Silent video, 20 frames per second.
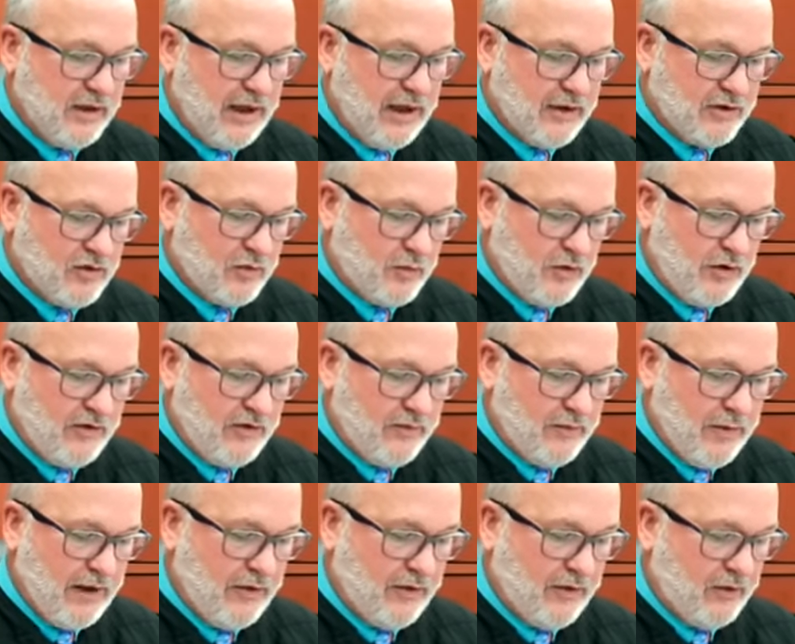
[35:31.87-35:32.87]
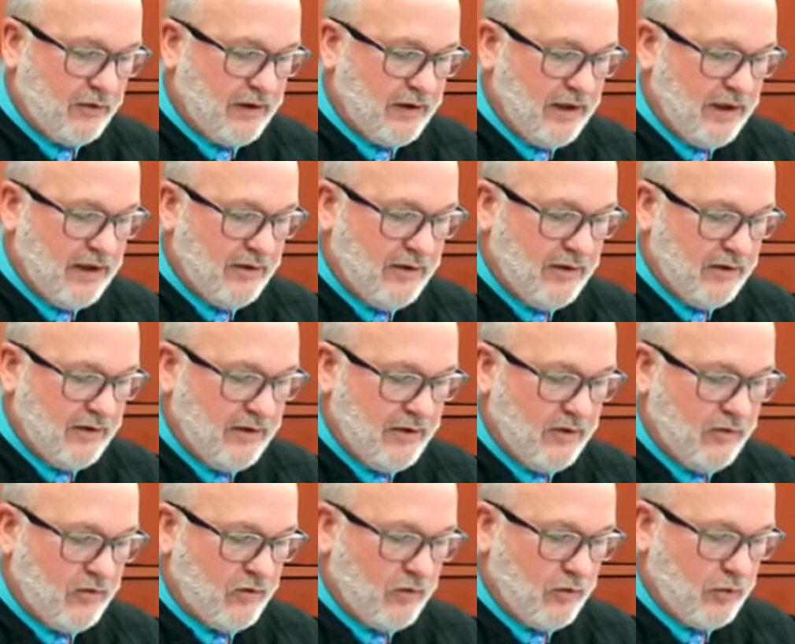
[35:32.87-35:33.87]
answer brief, May 13th,
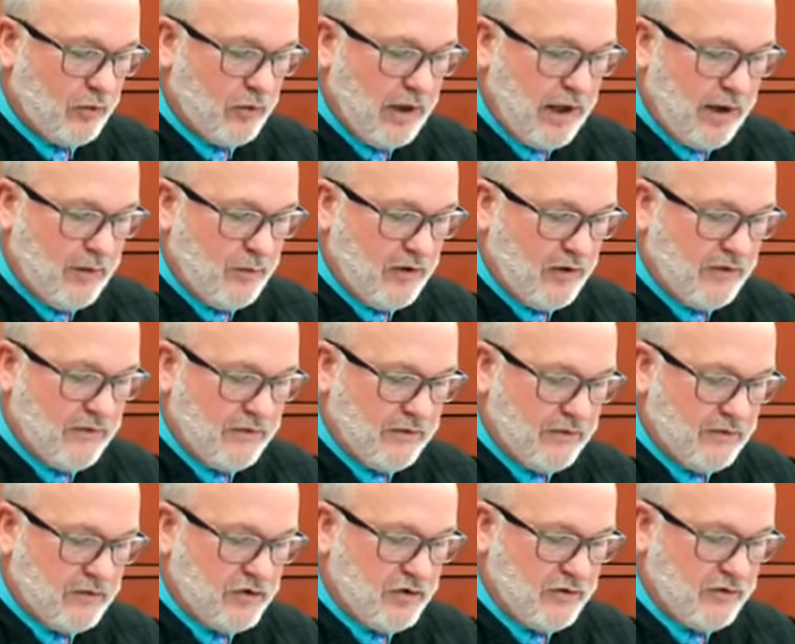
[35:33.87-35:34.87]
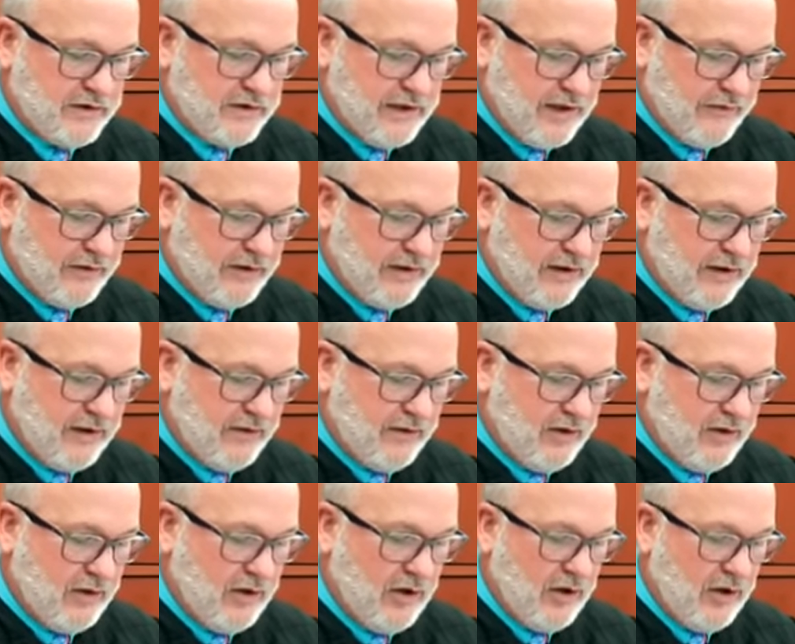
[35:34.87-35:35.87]
reply brief, June 17th.